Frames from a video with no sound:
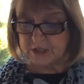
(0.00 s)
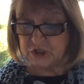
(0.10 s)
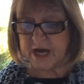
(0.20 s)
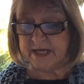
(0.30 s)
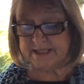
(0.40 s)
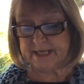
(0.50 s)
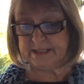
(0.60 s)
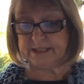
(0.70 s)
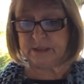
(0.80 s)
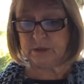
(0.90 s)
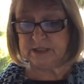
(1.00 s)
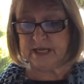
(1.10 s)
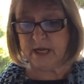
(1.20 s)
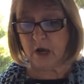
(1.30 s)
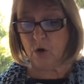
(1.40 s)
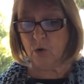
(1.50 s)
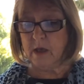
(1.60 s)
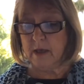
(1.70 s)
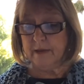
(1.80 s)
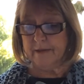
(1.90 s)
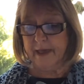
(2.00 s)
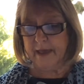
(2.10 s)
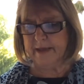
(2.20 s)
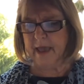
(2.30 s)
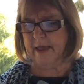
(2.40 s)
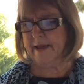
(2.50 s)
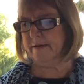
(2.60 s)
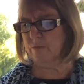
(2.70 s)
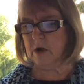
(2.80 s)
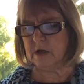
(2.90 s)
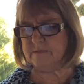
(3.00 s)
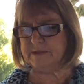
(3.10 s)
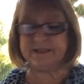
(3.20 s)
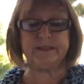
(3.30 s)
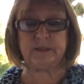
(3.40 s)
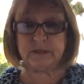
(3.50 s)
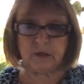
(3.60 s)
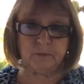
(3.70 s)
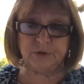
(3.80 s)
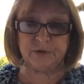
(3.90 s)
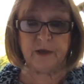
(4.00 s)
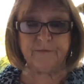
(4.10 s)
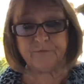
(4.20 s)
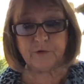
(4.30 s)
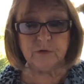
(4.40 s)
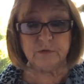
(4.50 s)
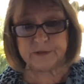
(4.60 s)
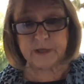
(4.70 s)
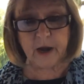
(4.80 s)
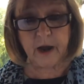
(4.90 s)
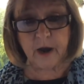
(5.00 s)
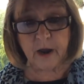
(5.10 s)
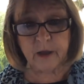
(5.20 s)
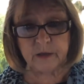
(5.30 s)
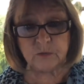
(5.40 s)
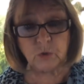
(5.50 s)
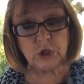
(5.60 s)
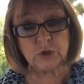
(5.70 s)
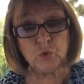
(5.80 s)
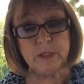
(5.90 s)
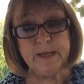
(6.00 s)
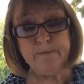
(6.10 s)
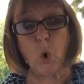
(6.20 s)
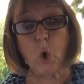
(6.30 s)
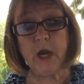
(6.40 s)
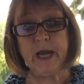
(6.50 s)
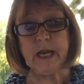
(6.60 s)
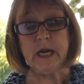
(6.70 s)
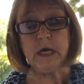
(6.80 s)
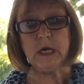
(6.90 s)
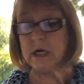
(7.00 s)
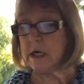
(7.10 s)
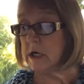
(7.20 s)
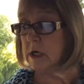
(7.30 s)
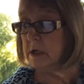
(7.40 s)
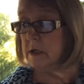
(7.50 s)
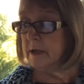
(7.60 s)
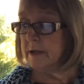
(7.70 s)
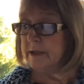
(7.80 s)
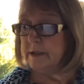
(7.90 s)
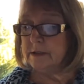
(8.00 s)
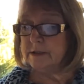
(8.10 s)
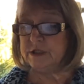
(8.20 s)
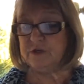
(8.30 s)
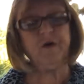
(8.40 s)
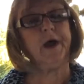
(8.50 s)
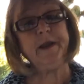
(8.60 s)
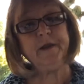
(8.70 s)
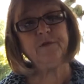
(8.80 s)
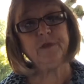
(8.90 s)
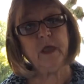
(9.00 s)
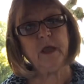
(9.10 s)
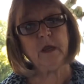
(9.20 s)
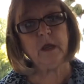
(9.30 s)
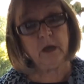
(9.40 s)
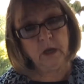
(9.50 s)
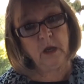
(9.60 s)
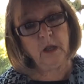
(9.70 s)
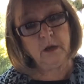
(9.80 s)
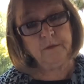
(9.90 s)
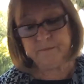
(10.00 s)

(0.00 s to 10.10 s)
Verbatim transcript: Jada says to Leo, Hey, hey, welcome to Somerset Fruit Stand, where it's really boring here. Did you find everything you needed?